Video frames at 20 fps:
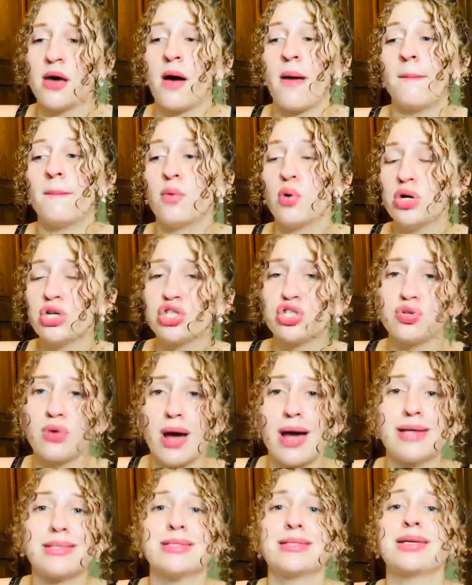
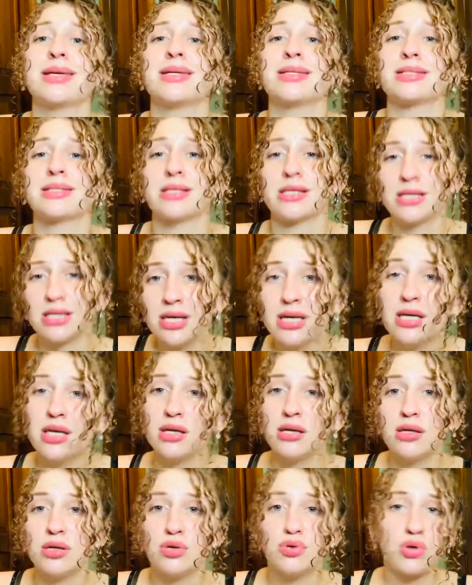Moisturizing is key.
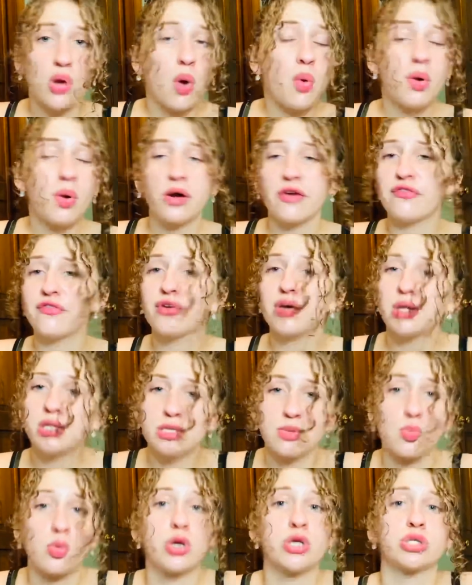You don't want to forget to
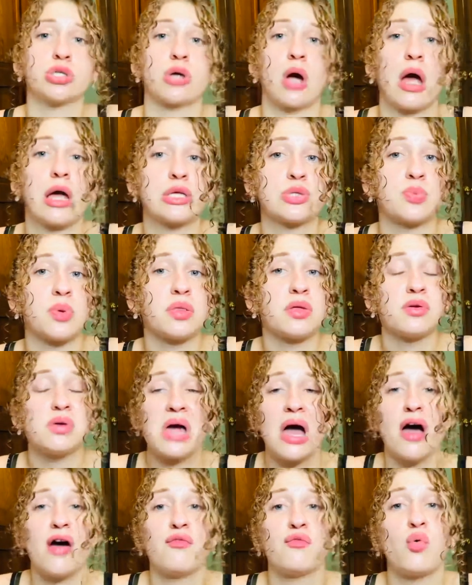moisturize. Whether you
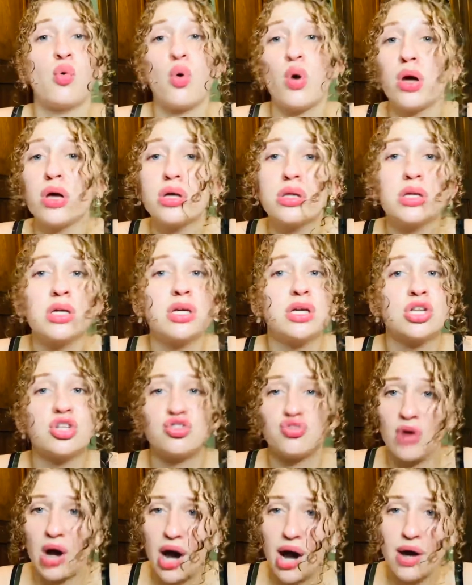have oily,
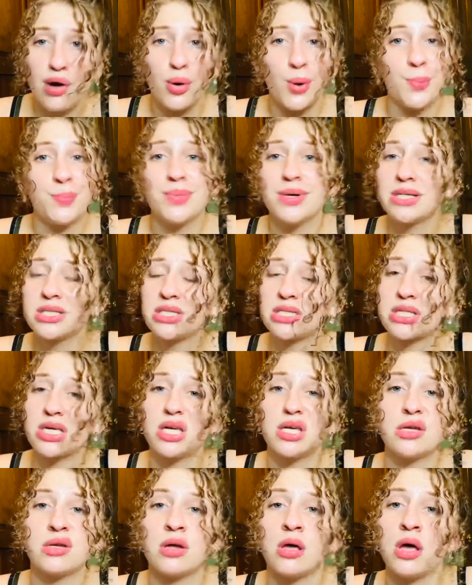dry, or mixed
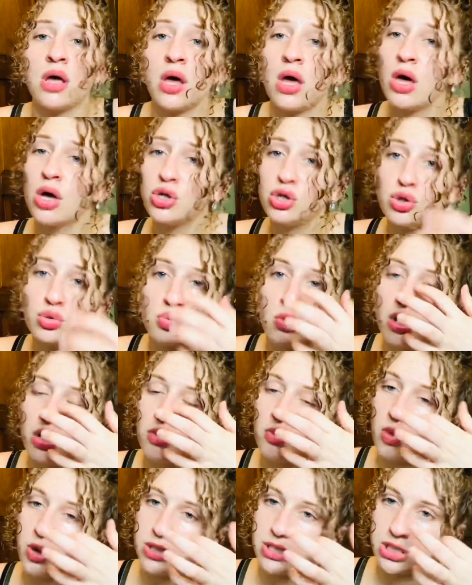skin, you want to
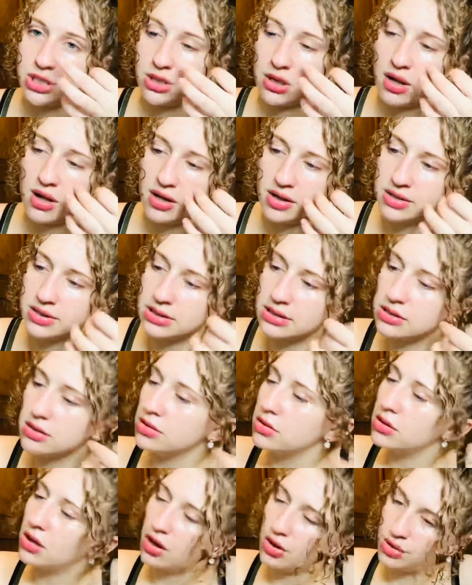moisturize. You
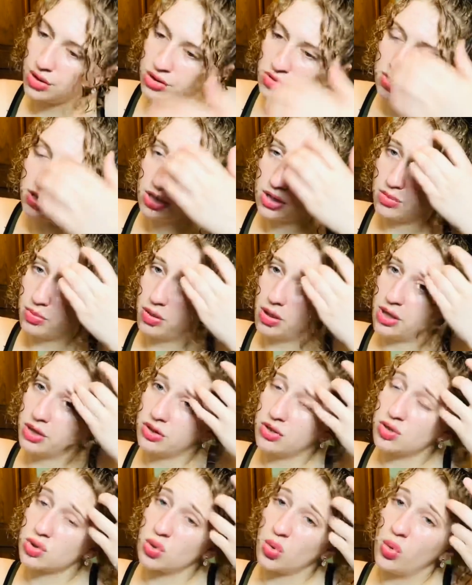know, you need to put
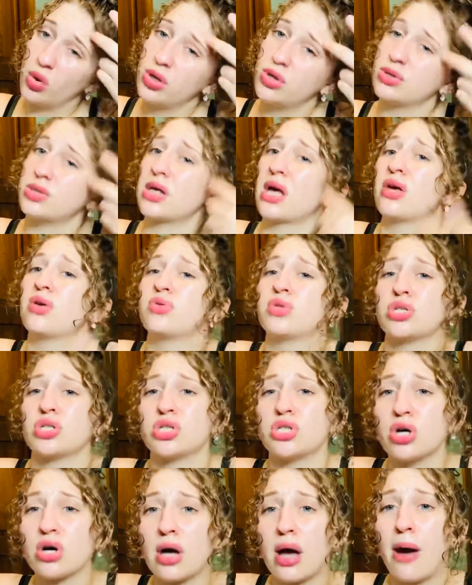those oils that you just
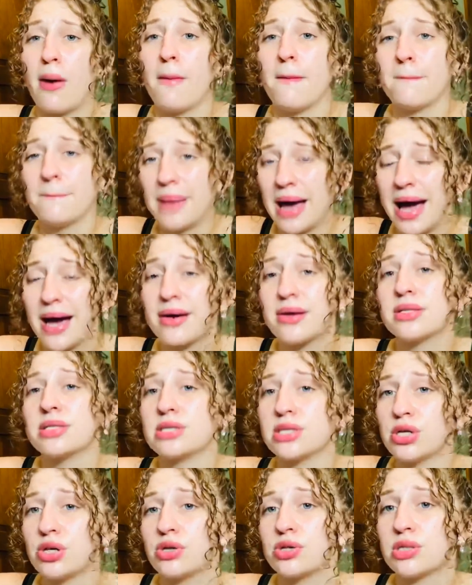took out back into
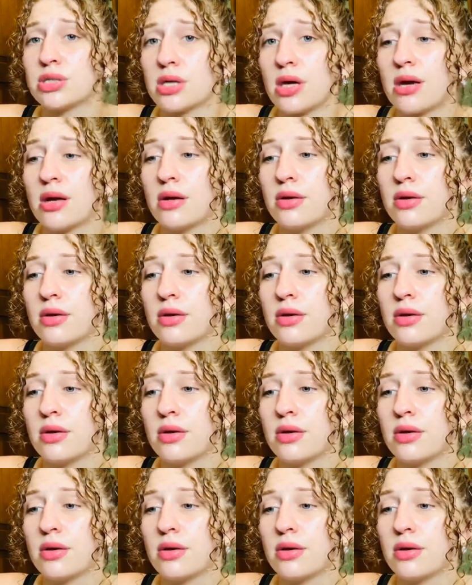your skin.